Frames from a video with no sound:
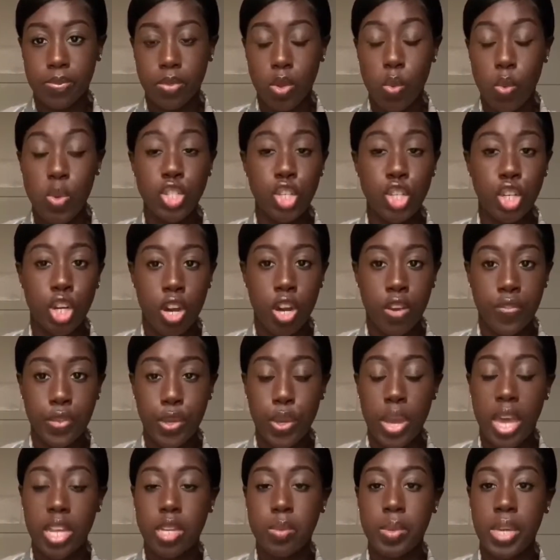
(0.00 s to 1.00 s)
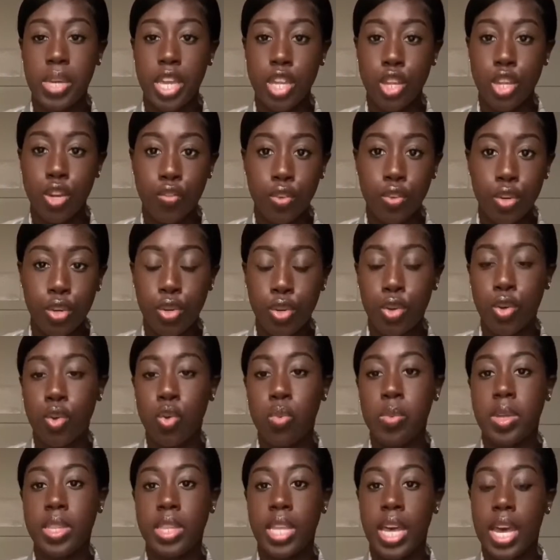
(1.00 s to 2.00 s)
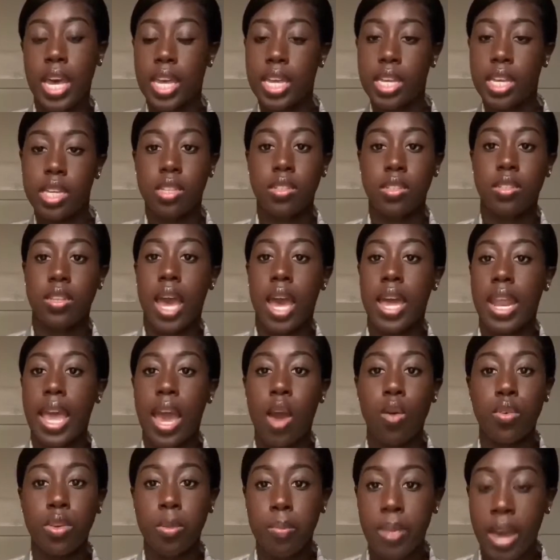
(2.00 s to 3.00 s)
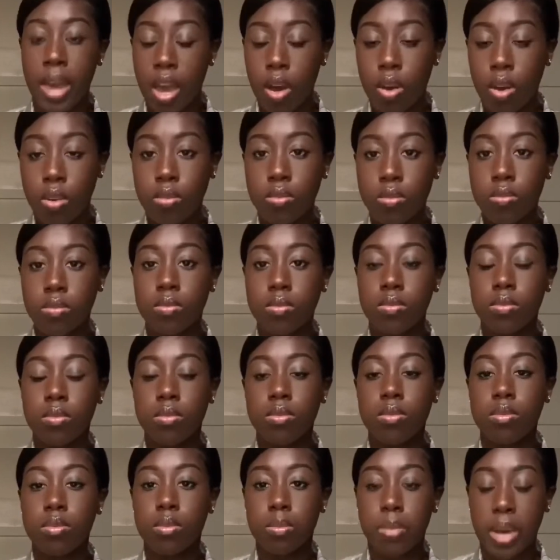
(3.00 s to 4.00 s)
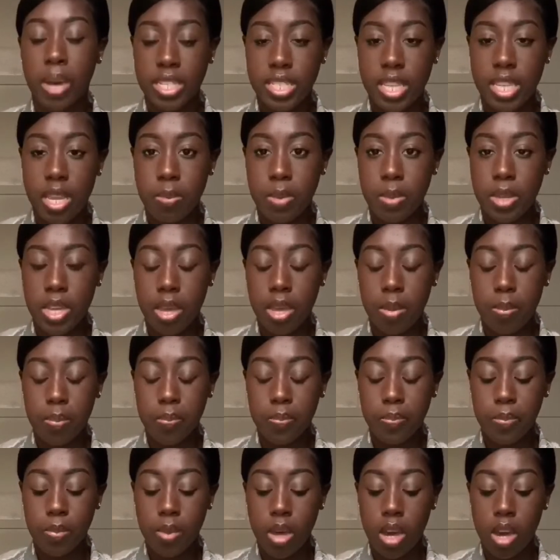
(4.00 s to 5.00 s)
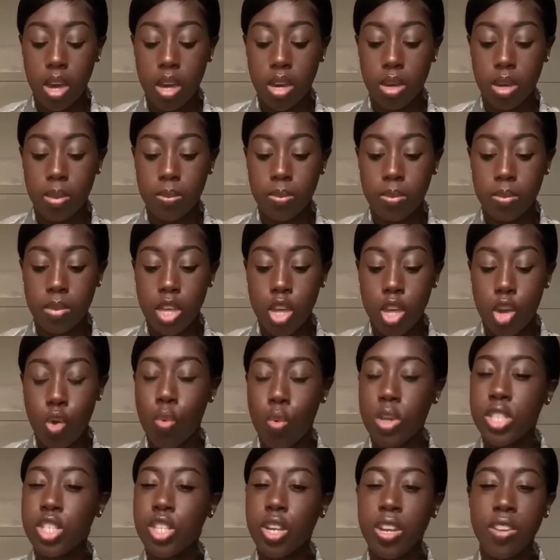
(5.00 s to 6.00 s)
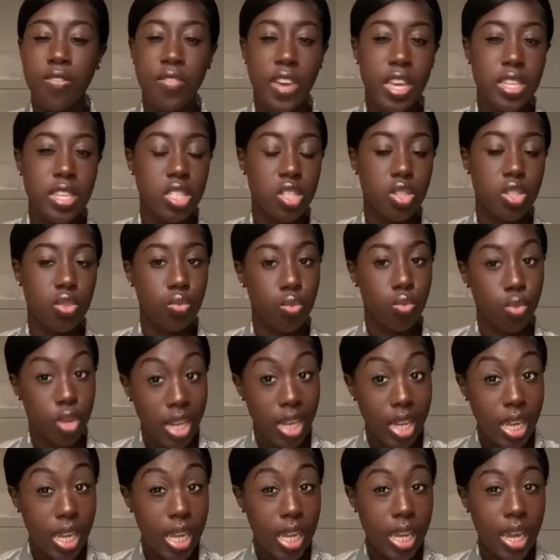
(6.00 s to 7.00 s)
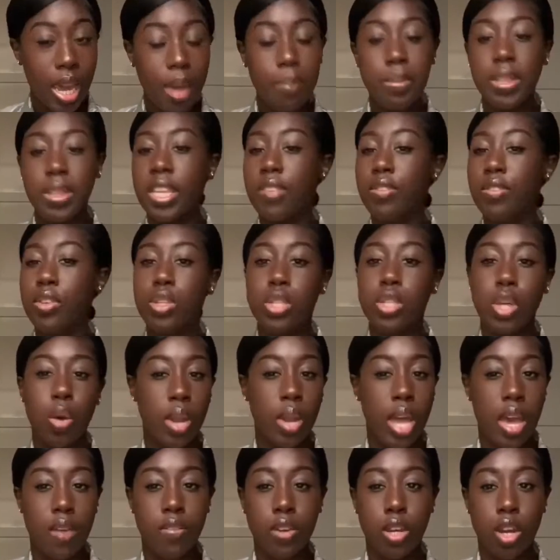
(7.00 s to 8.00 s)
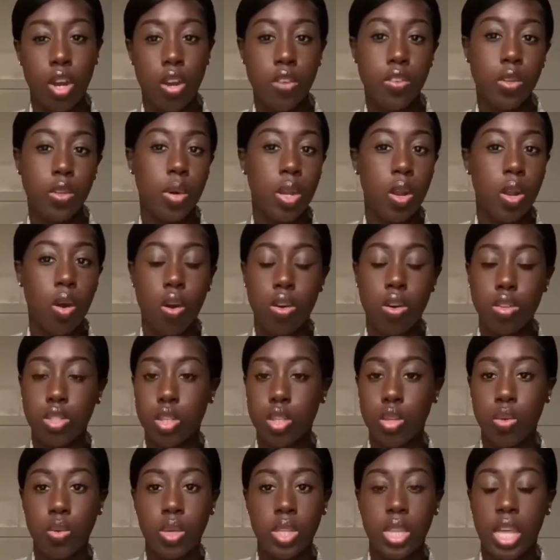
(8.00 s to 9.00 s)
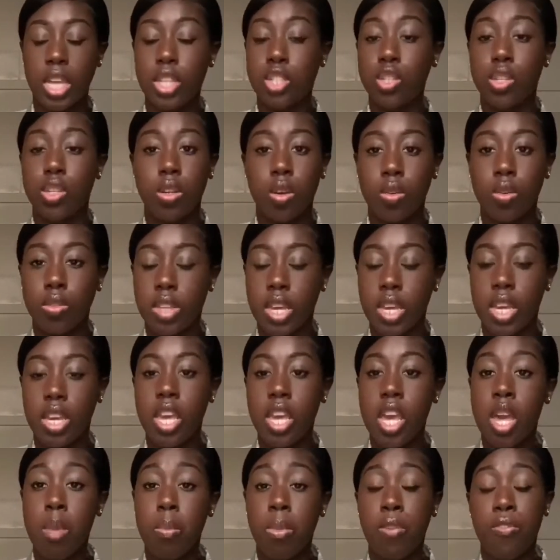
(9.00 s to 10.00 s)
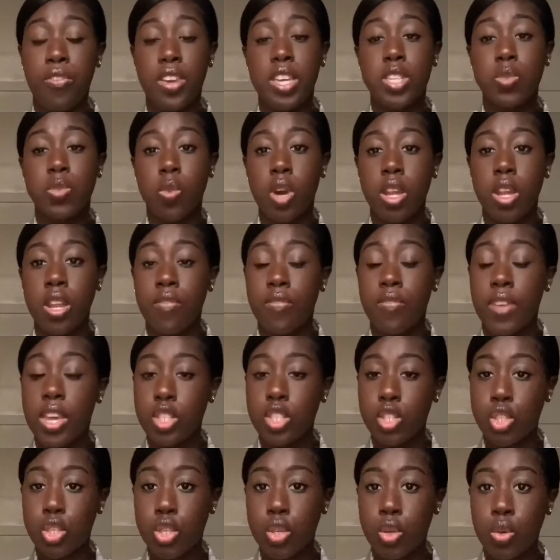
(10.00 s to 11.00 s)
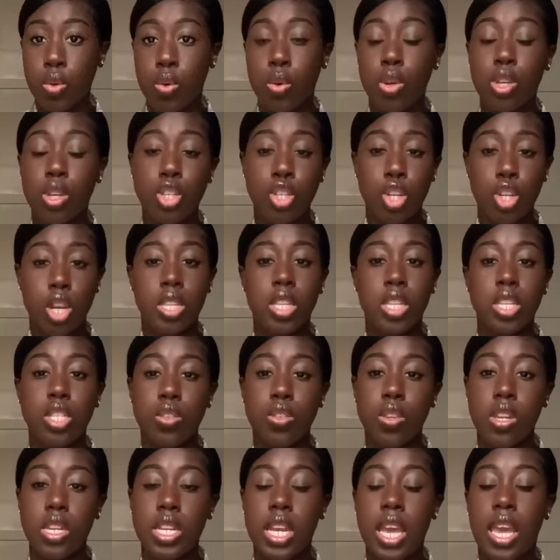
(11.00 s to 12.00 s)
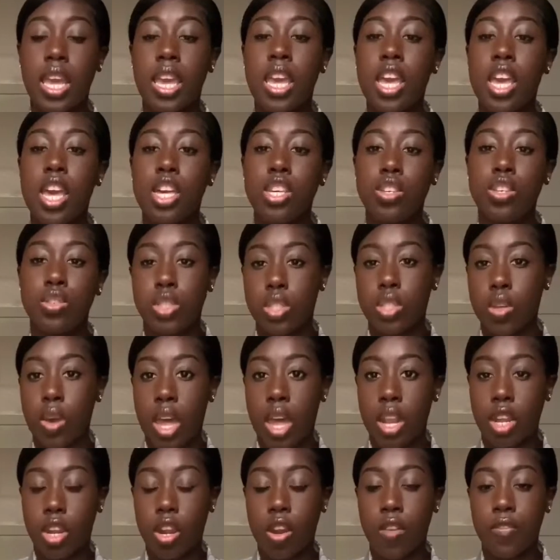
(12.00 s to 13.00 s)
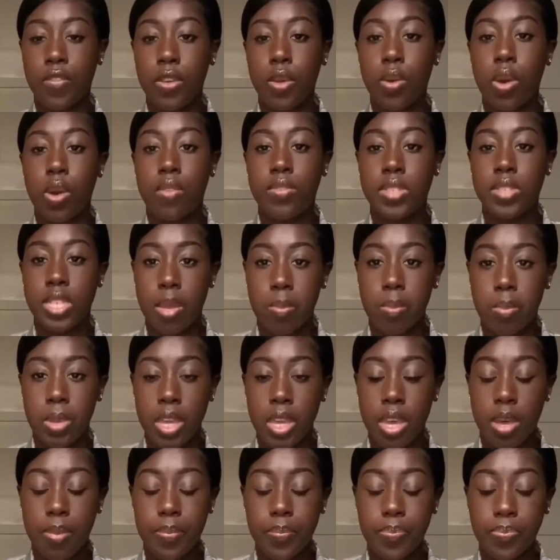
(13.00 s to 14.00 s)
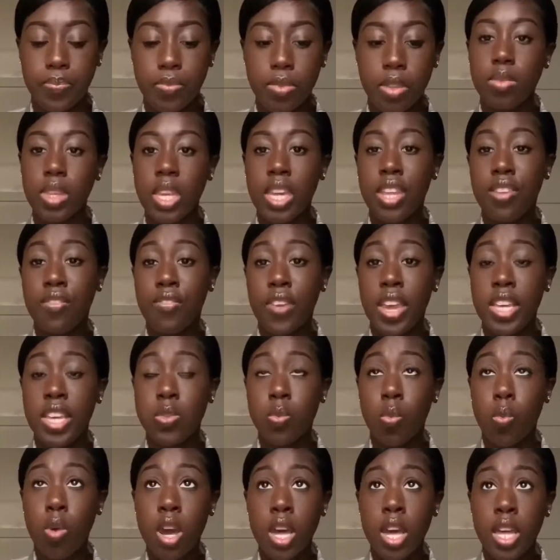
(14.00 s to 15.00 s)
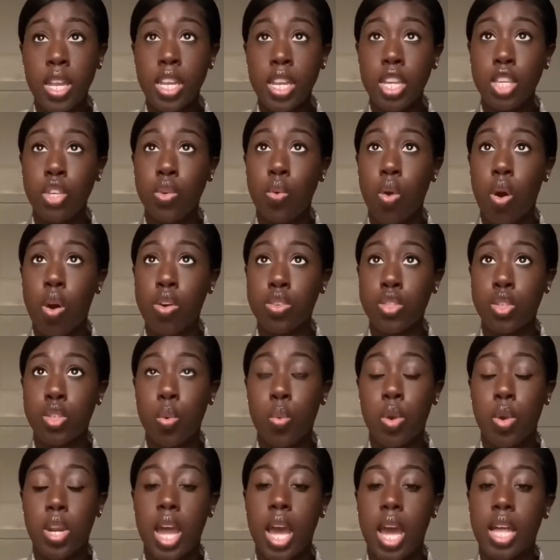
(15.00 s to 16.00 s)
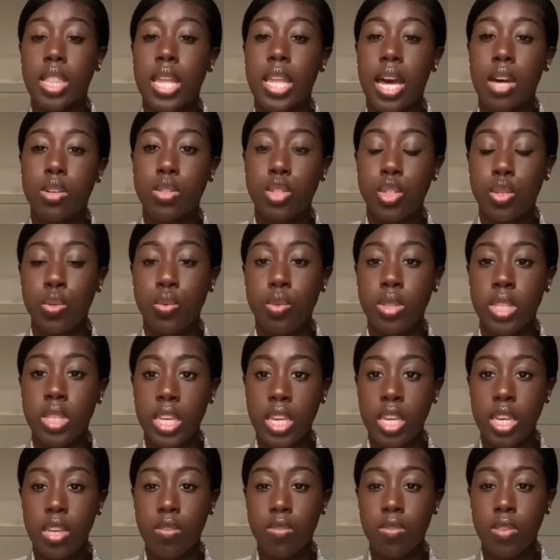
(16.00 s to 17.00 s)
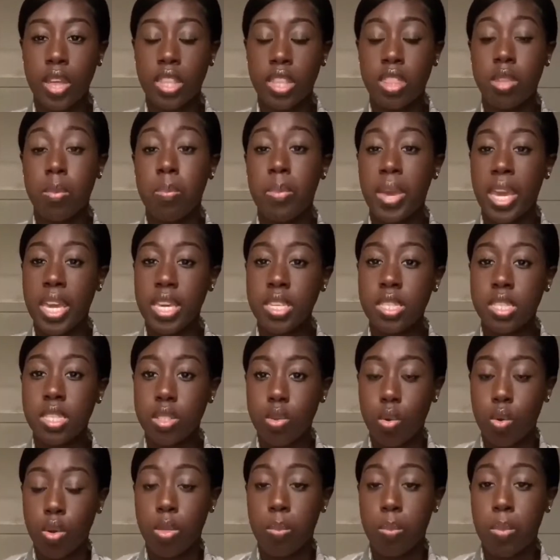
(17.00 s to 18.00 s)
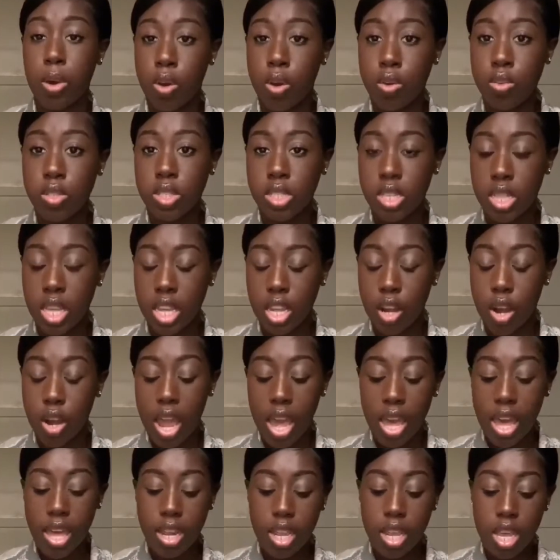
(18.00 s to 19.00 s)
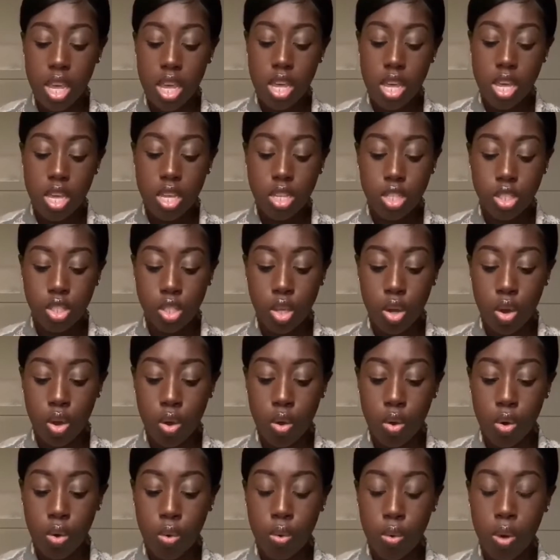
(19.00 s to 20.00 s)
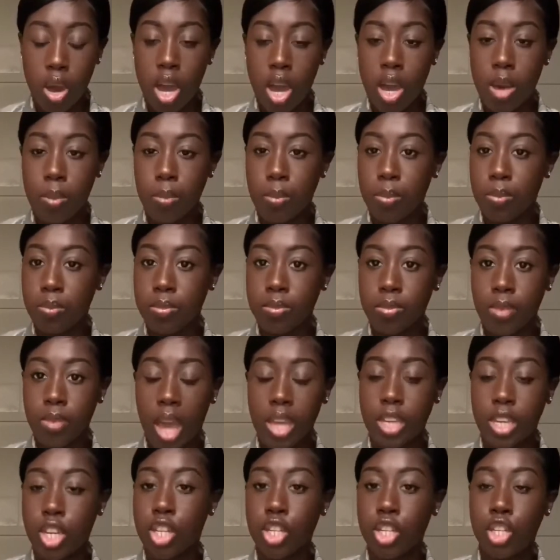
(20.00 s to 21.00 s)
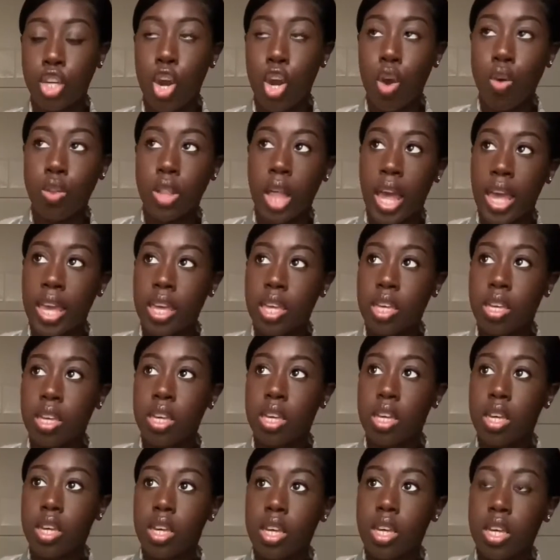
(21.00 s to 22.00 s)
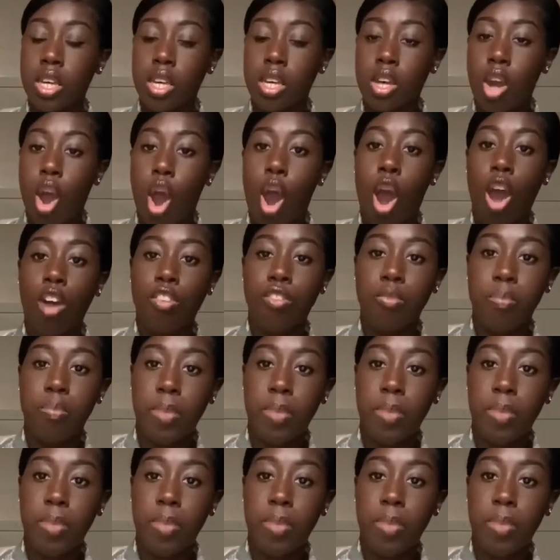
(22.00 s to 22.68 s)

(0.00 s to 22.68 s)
was your curfew. You had to be in your room and like not out and about by 10 p.m. Um, once you're in phase three, I believe you don't have a curfew at all, so you can like do your own thing. But phase one and phase two, during the duty day, you still had a curfew of 10 p.m. In phase one, you also were not allowed to leave like the base or the post that you're at. So um, I couldn't go like off